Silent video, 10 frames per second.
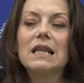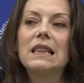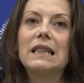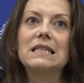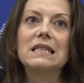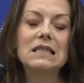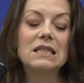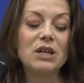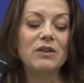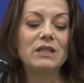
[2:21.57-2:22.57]
This
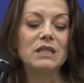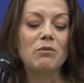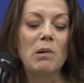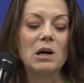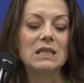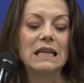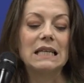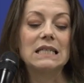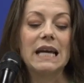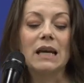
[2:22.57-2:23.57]
Conservative Party
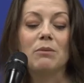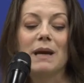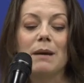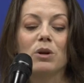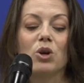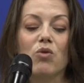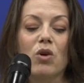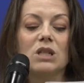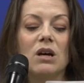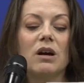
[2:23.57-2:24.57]
has taken people across our